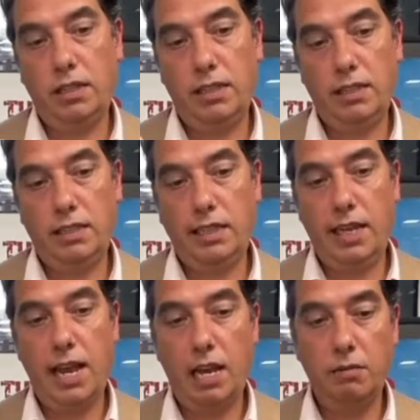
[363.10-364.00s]
is a
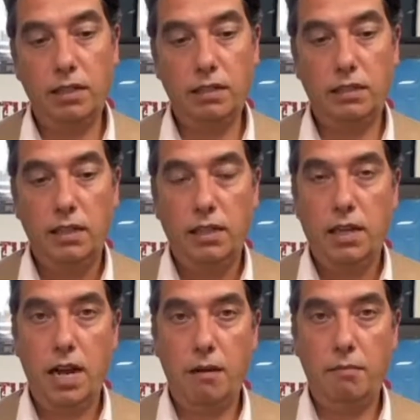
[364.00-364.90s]
key element,
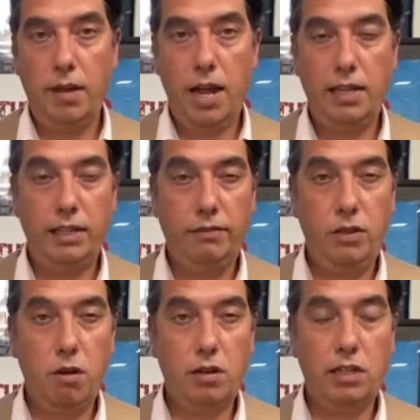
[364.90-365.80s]
and if
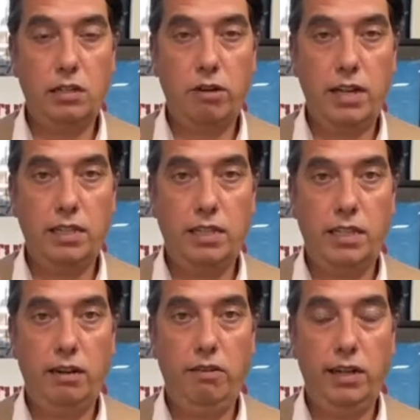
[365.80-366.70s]
you are going to create a
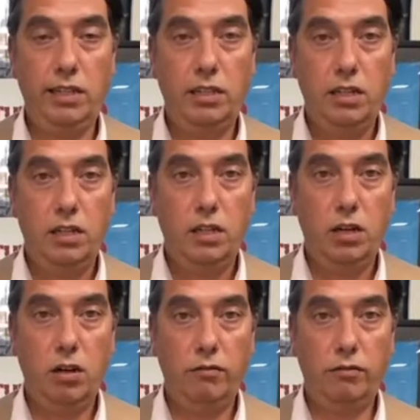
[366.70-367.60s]
series
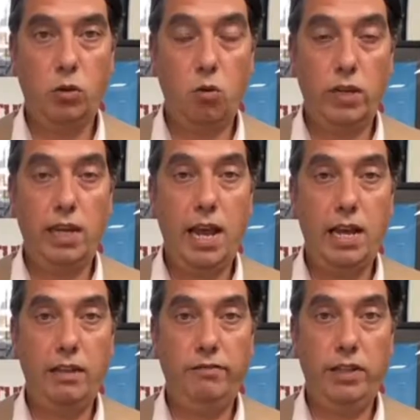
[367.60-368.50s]
of talking
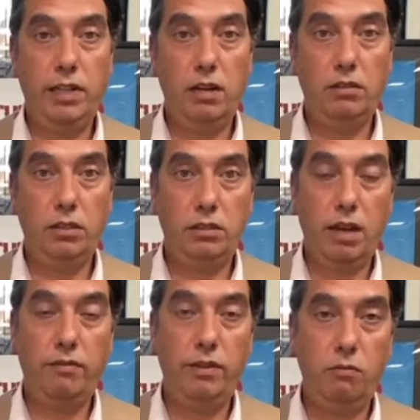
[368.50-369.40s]
head videos, you
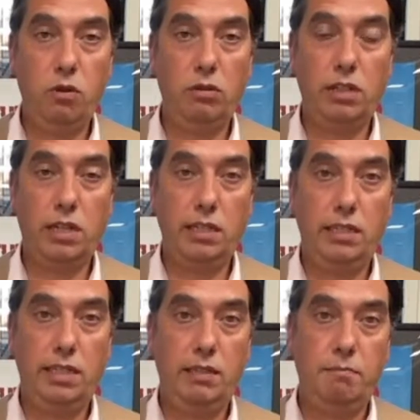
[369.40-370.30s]
definitely want a
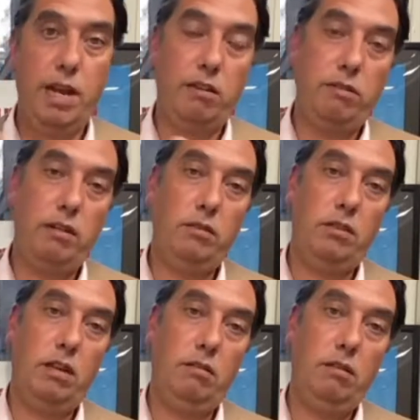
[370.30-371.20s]
consistent background,
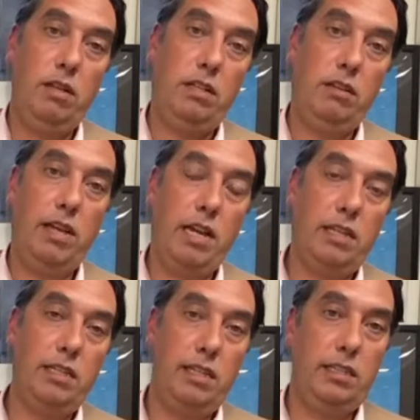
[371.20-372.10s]
so you get
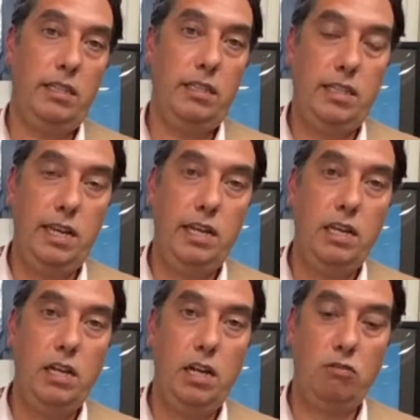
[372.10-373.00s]
consistency
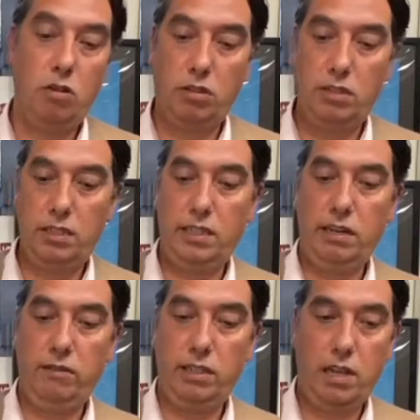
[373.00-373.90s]
across the
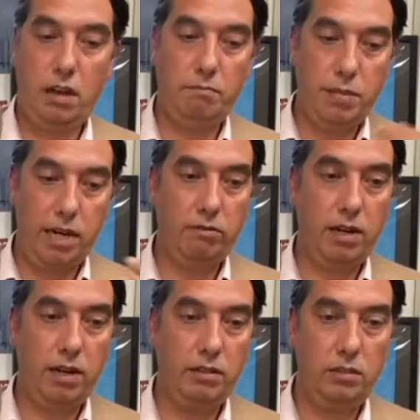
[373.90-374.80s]
series. So
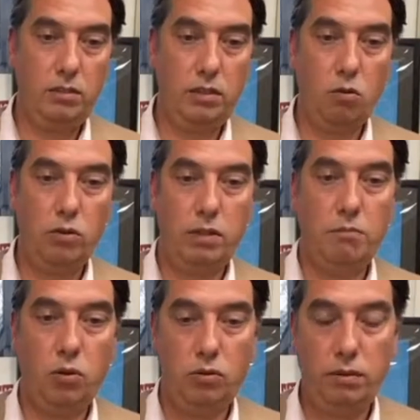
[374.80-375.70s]
background is always
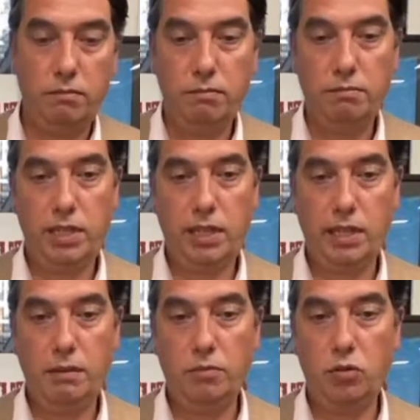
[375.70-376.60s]
important,
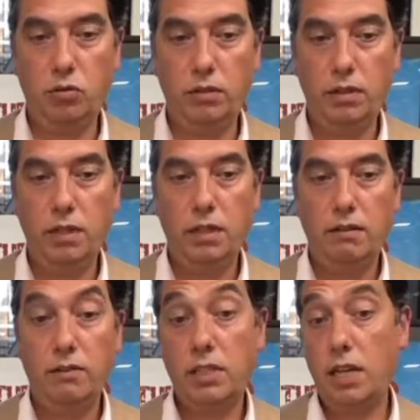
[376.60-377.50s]
particularly important
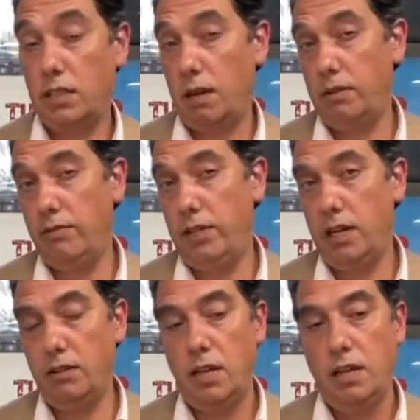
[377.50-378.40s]
for certain types of
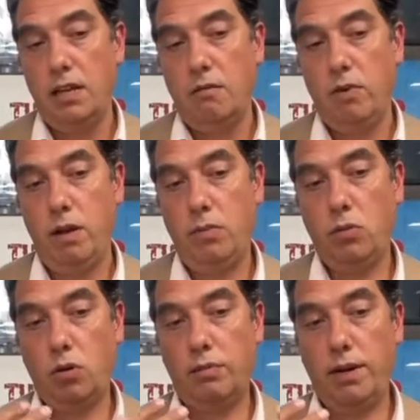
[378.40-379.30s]
videos. When we
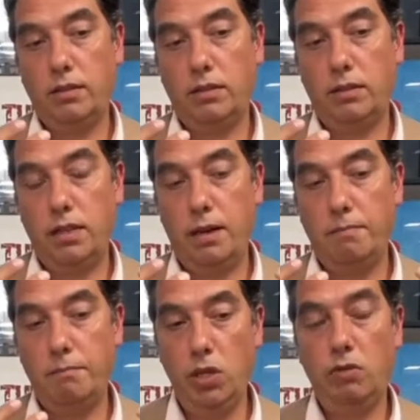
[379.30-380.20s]
talk about
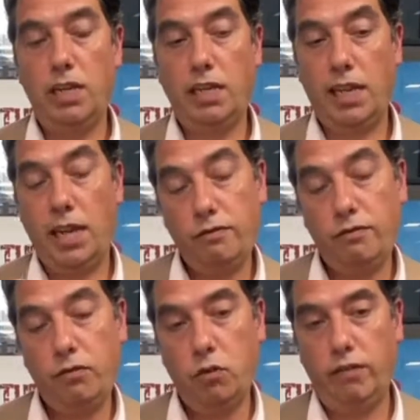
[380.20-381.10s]
music,
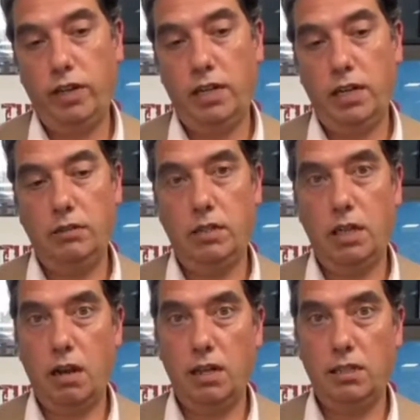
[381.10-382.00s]
if your videos are
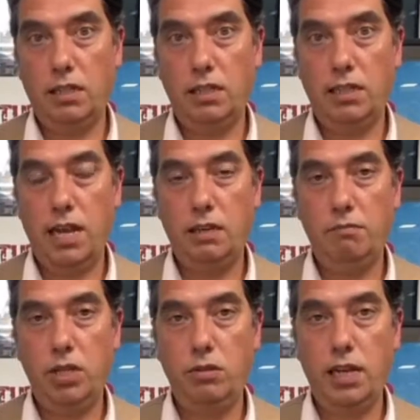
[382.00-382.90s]
going to
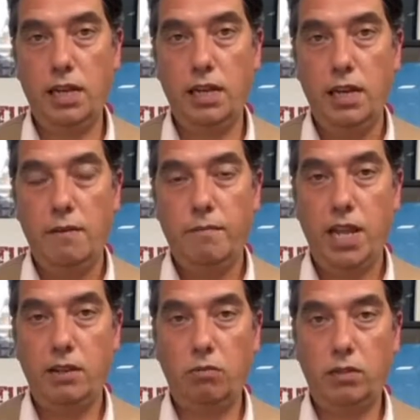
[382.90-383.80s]
contain music,
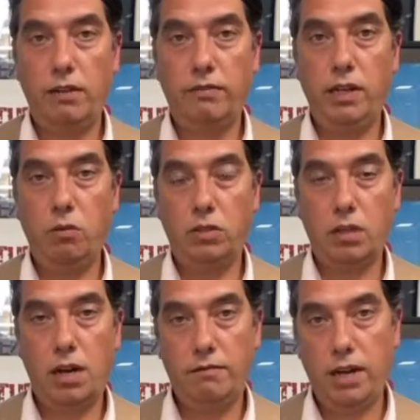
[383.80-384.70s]
then you'll definitely want
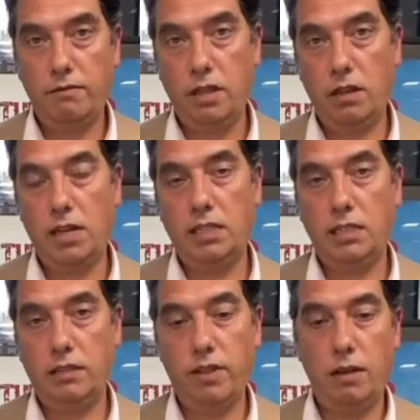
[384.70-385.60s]
to either have the
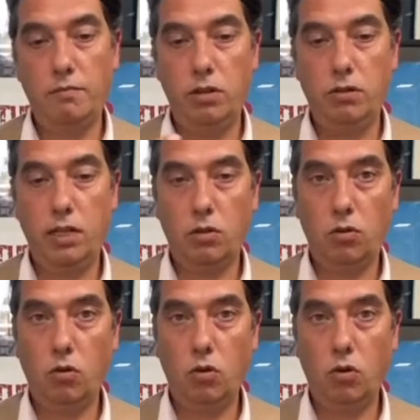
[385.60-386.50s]
license for that
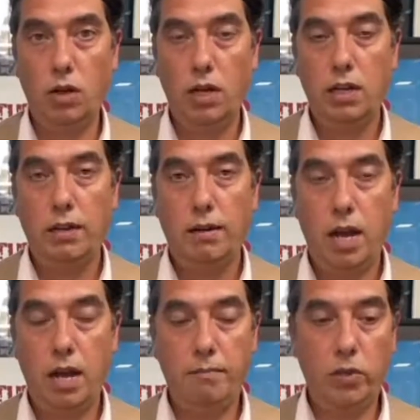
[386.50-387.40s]
music, or
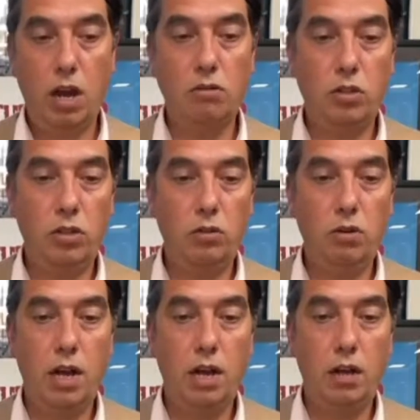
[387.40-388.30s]
go to
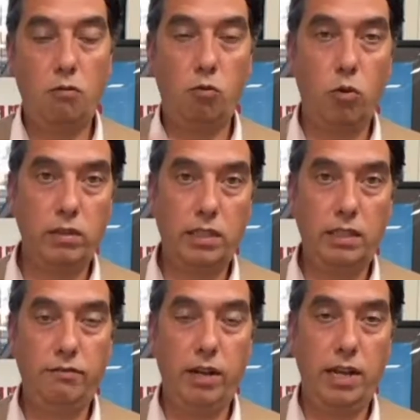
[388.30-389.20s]
a
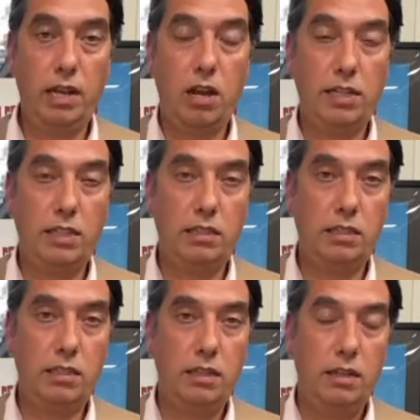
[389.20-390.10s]
royalty-free,
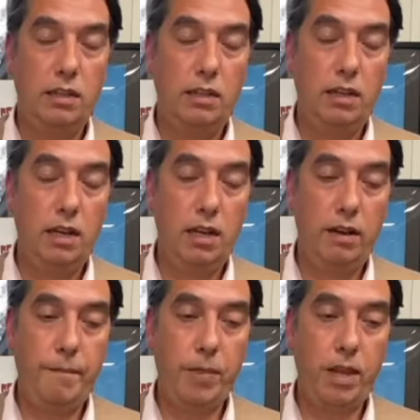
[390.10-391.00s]

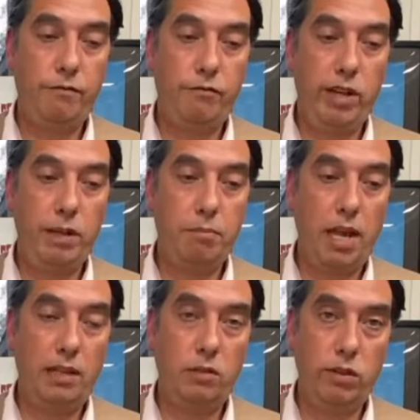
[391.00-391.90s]
a free
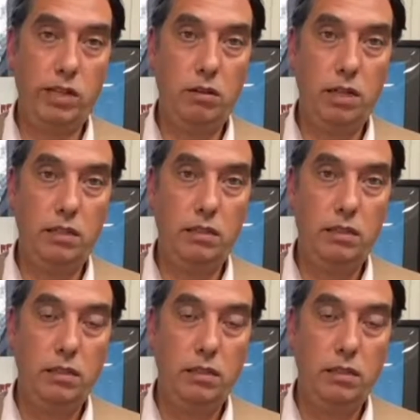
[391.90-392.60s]
place where you can